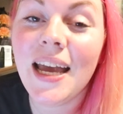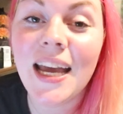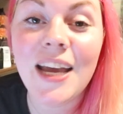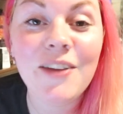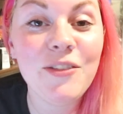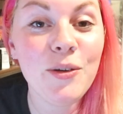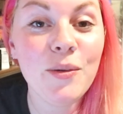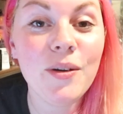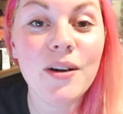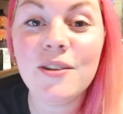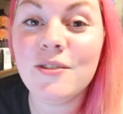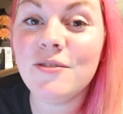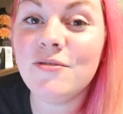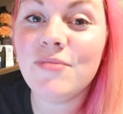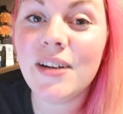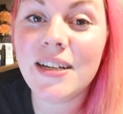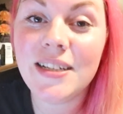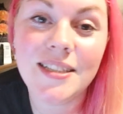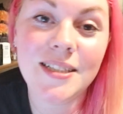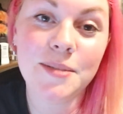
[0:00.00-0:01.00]
If you aren't
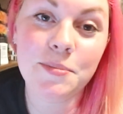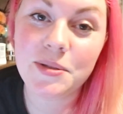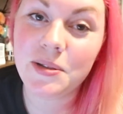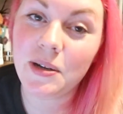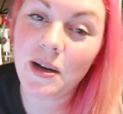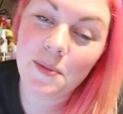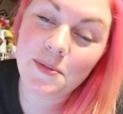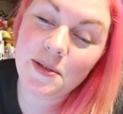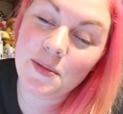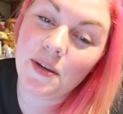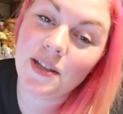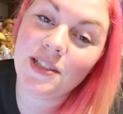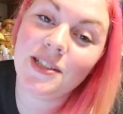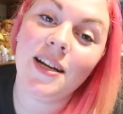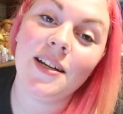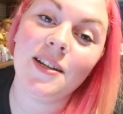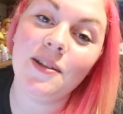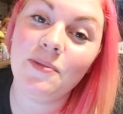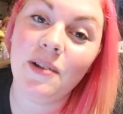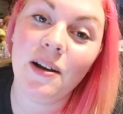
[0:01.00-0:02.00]
already subscribed to my
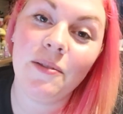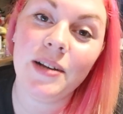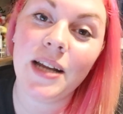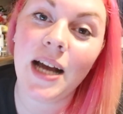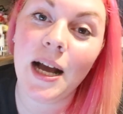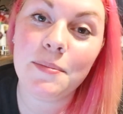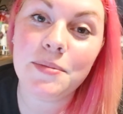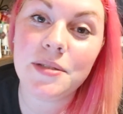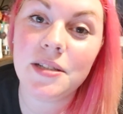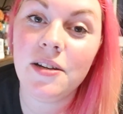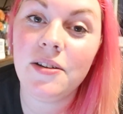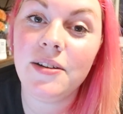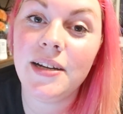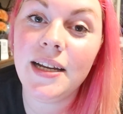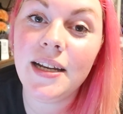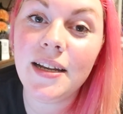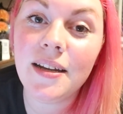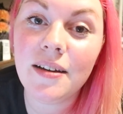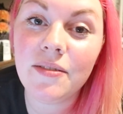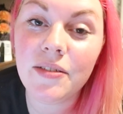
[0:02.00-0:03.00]
channel, I would absolutely
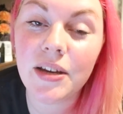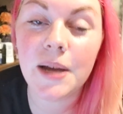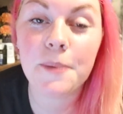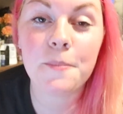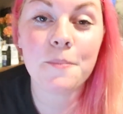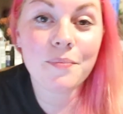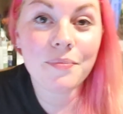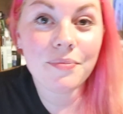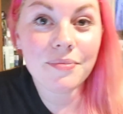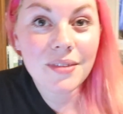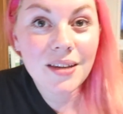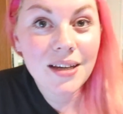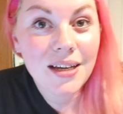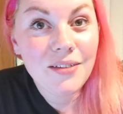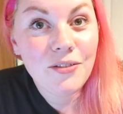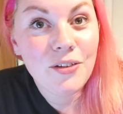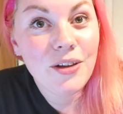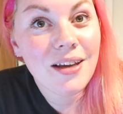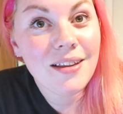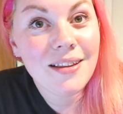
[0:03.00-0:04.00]
love it
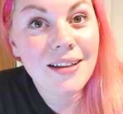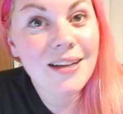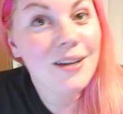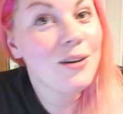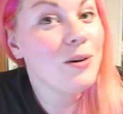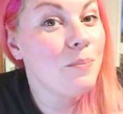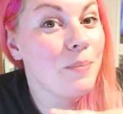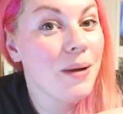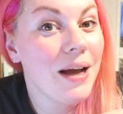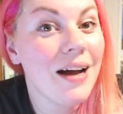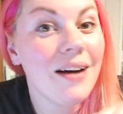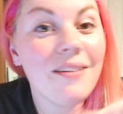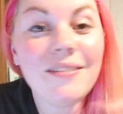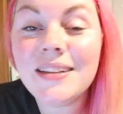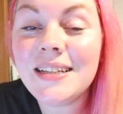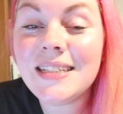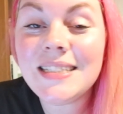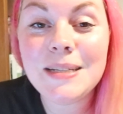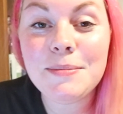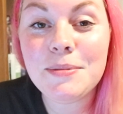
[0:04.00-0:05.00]
if you hit the little bell
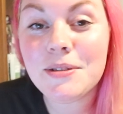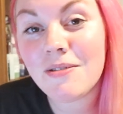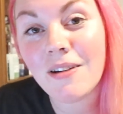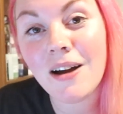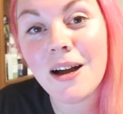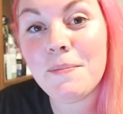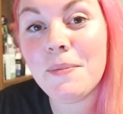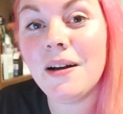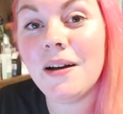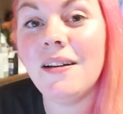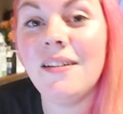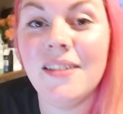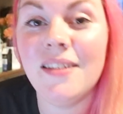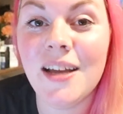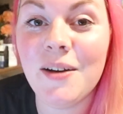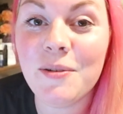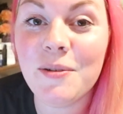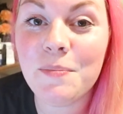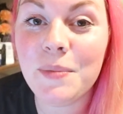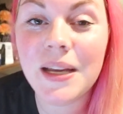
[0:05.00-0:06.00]
and the subscribe button
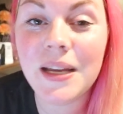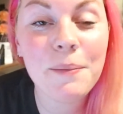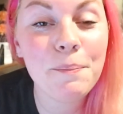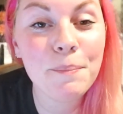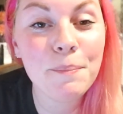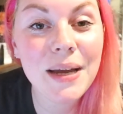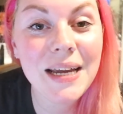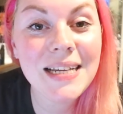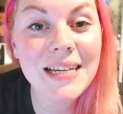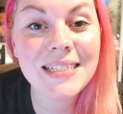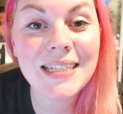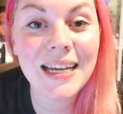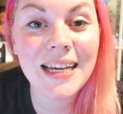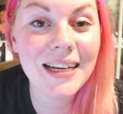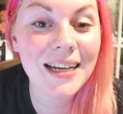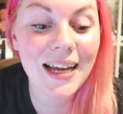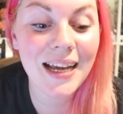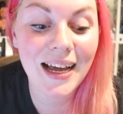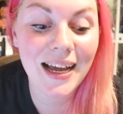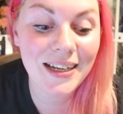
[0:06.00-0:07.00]
that would be
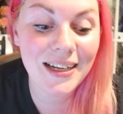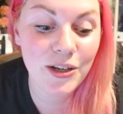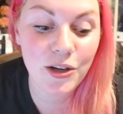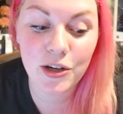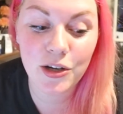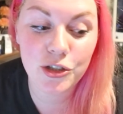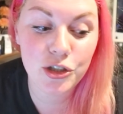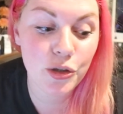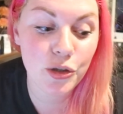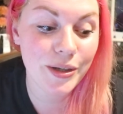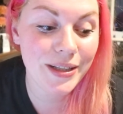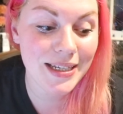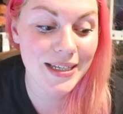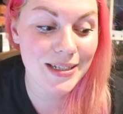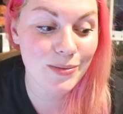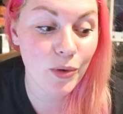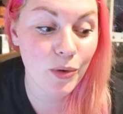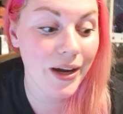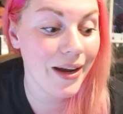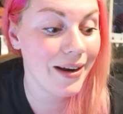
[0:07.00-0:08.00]
amazing and you can join
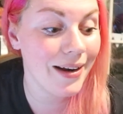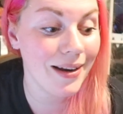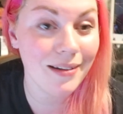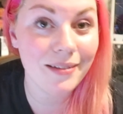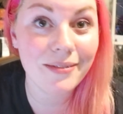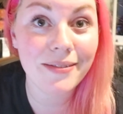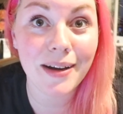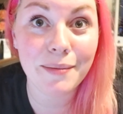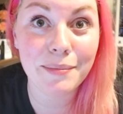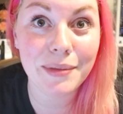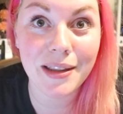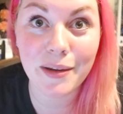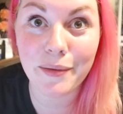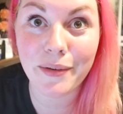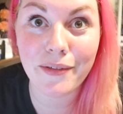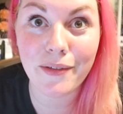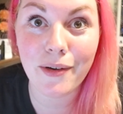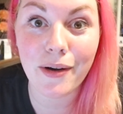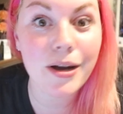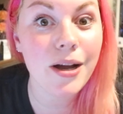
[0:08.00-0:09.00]
this weird little family that
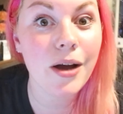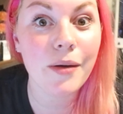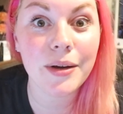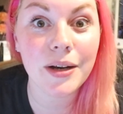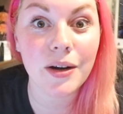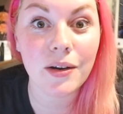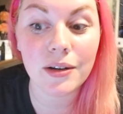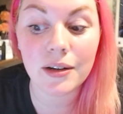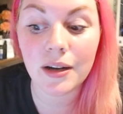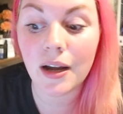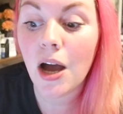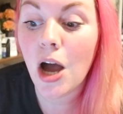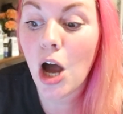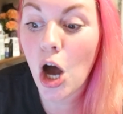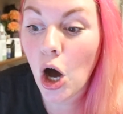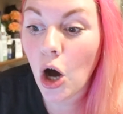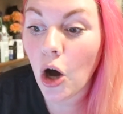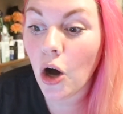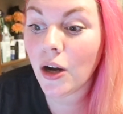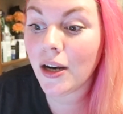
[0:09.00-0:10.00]
we've got going on
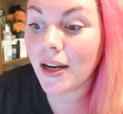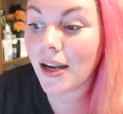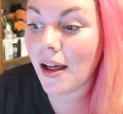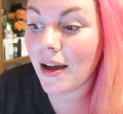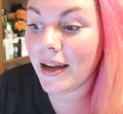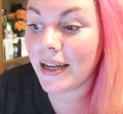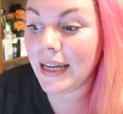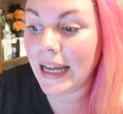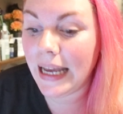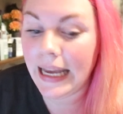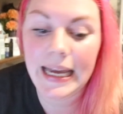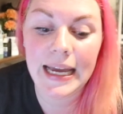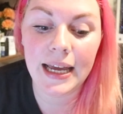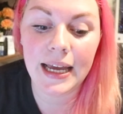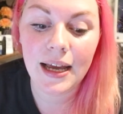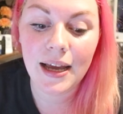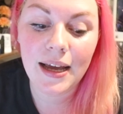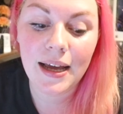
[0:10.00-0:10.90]
online here